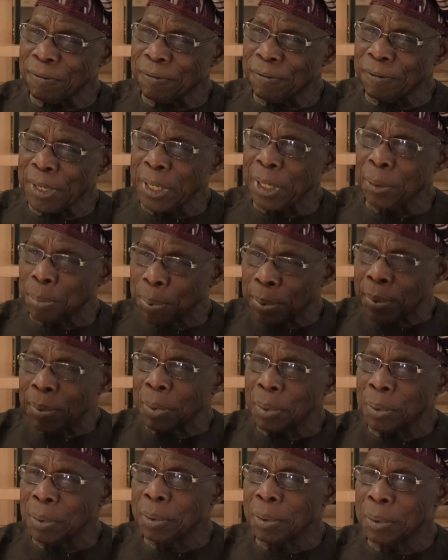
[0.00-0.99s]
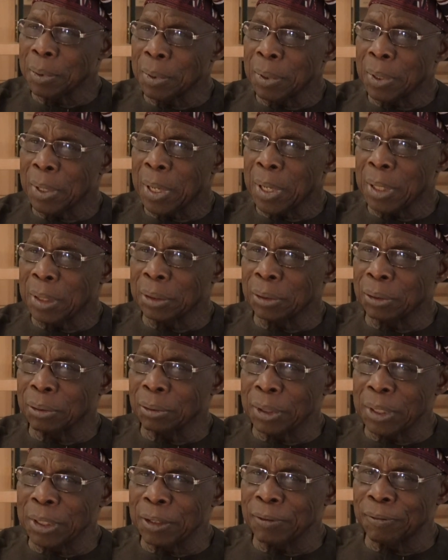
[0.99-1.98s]
Philip and to
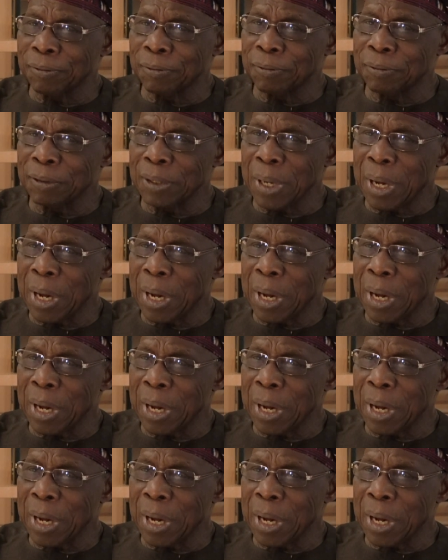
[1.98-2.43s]
give